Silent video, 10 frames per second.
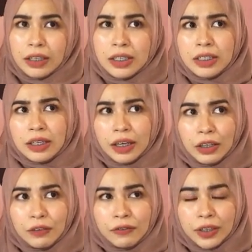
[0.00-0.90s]
Just
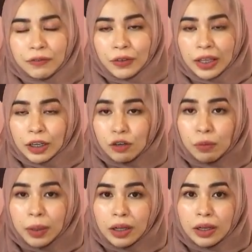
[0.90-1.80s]
kind of give you like
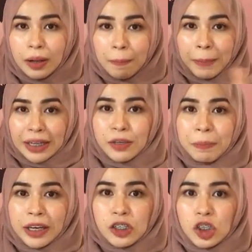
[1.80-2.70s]
a better
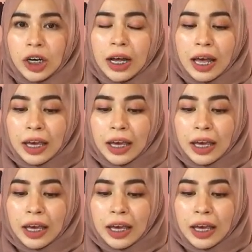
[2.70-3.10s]
picture.